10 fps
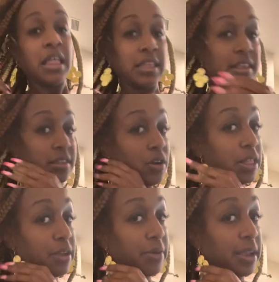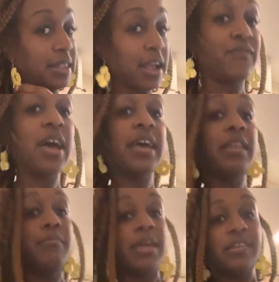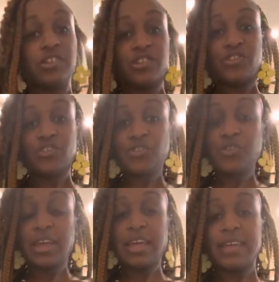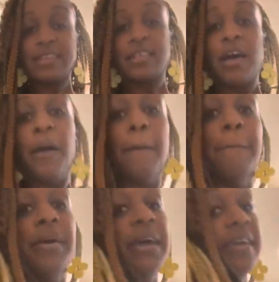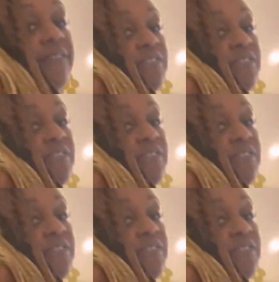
These are the only earrings I can find to match this dress, but it